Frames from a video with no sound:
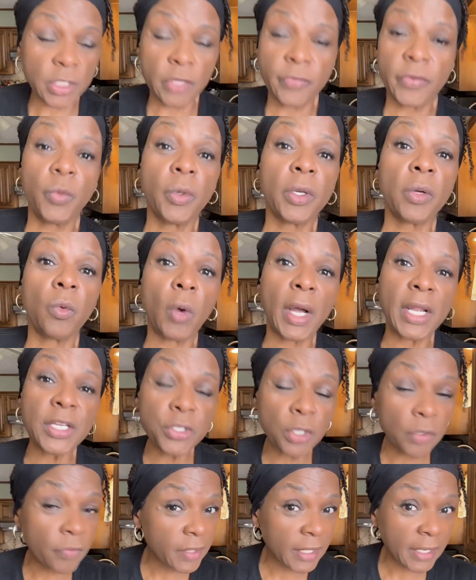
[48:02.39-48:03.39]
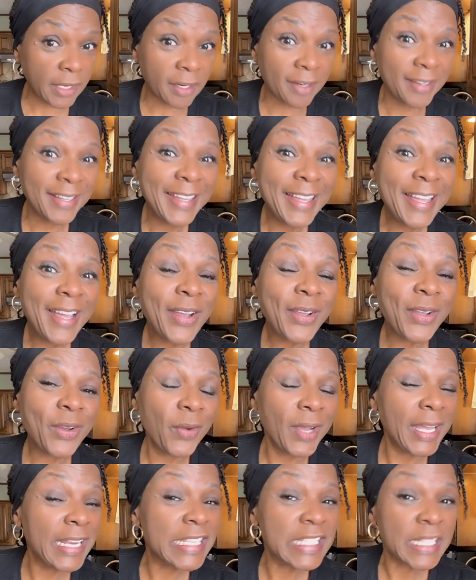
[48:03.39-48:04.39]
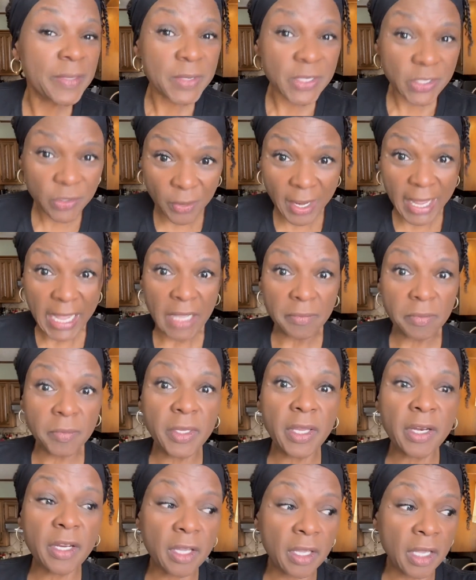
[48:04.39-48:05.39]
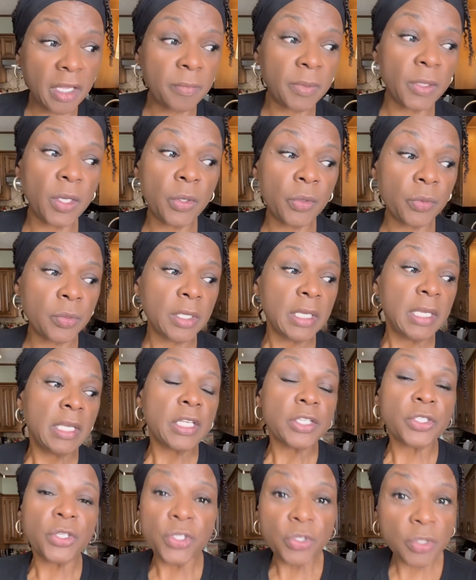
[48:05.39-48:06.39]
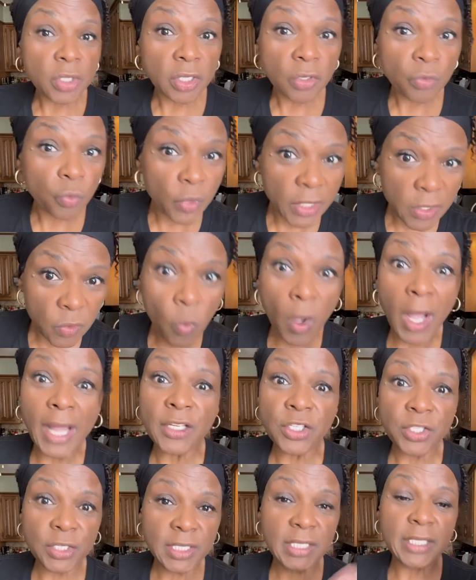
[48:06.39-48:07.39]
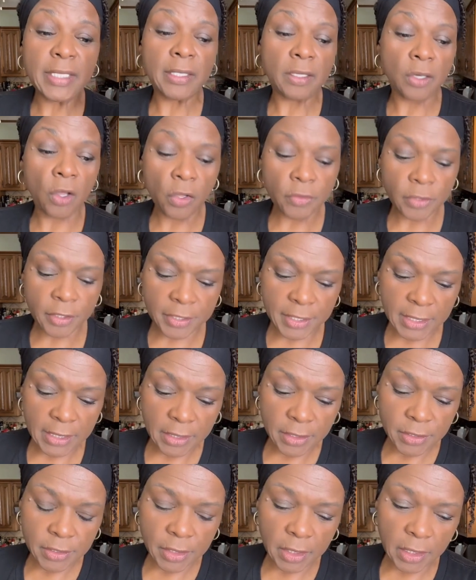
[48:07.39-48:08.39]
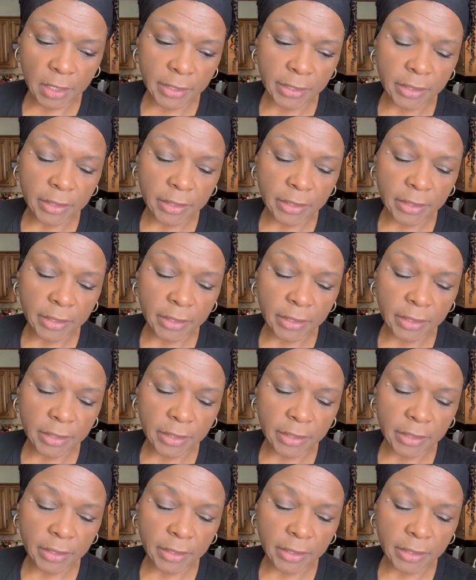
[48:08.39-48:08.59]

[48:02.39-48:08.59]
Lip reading: So if you want to watch over there, go ahead and subscribe. I'm going to upload so you can rewatch it and all the things.